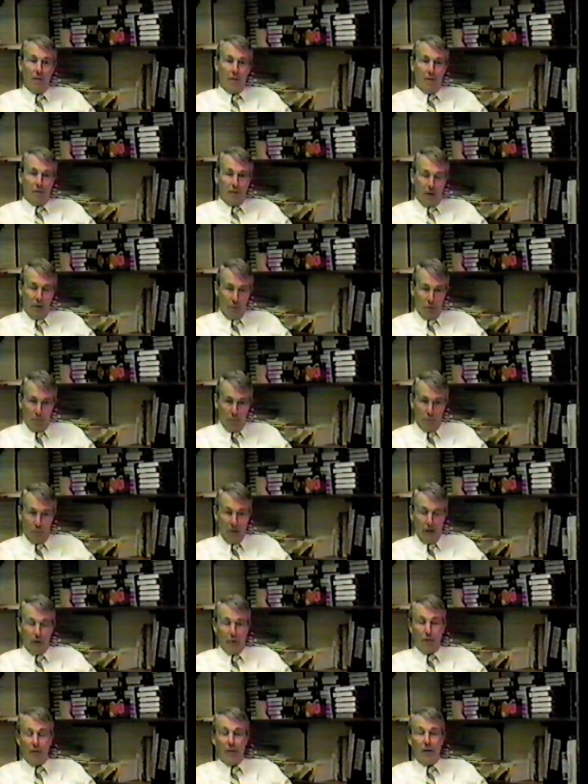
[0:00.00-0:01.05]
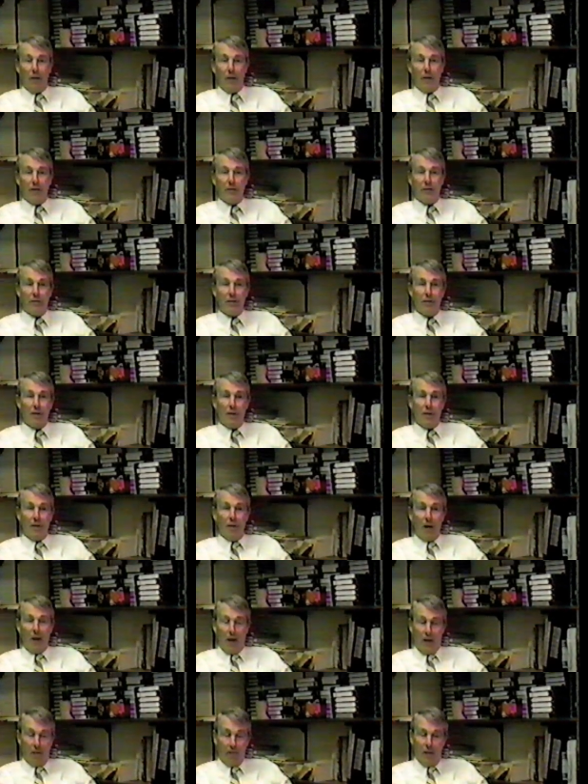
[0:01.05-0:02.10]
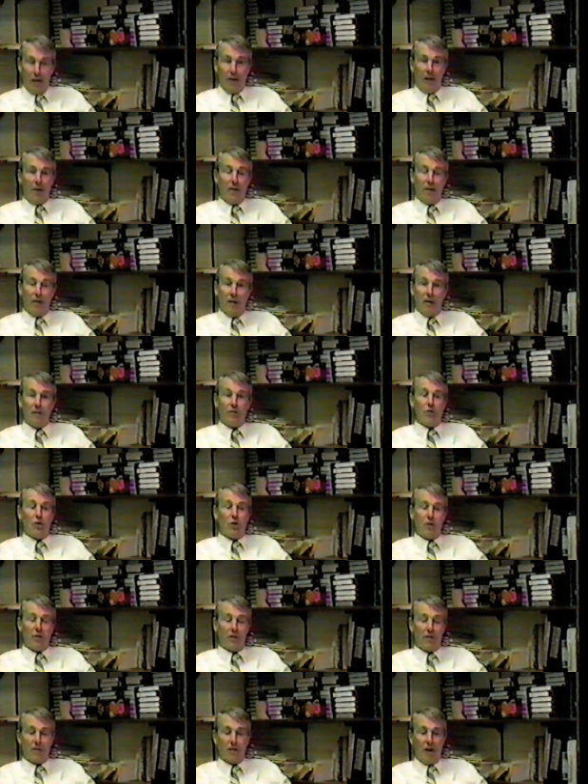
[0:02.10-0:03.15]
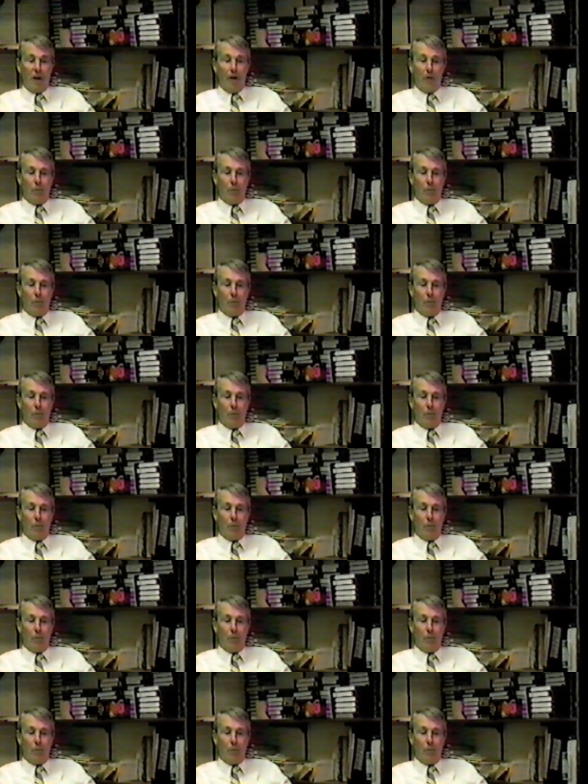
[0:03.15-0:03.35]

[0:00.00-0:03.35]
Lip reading: They were bigger than us, and they hit just as hard.